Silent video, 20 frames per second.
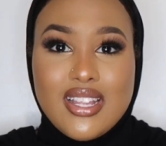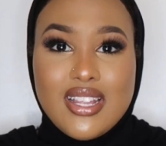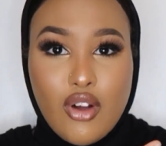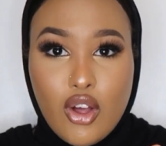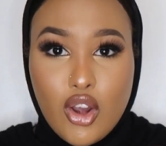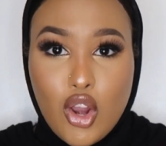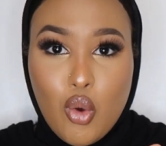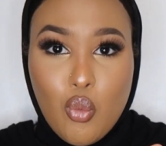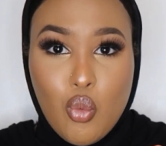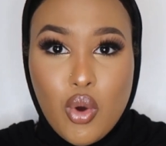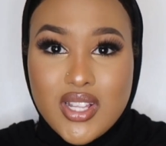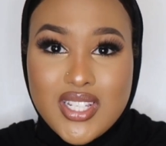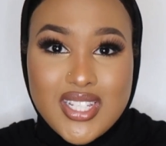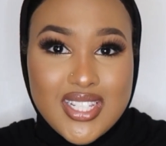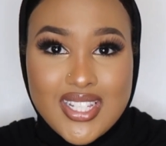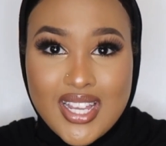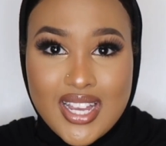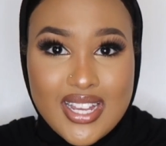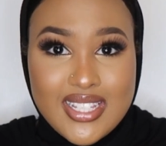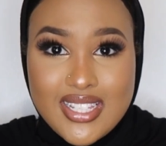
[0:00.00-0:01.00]
follow what
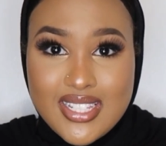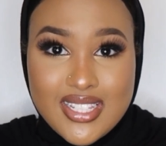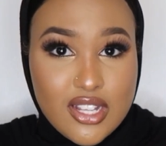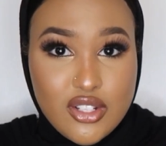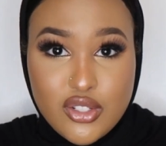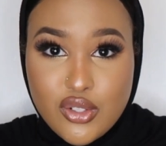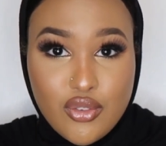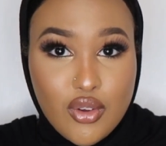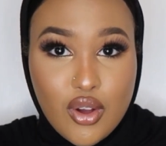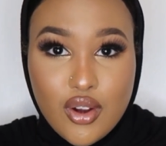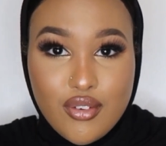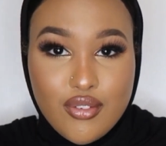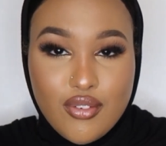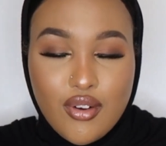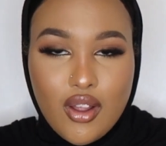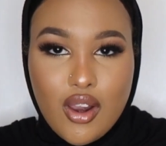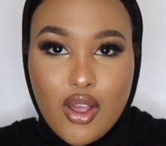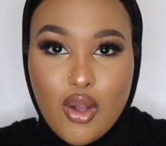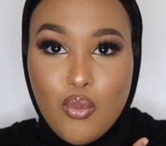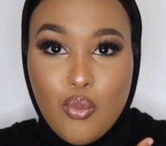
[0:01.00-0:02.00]
society said you've got to
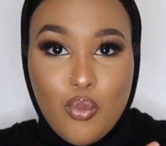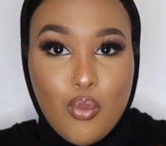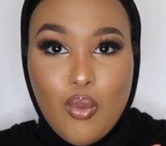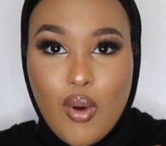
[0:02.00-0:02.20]
follow?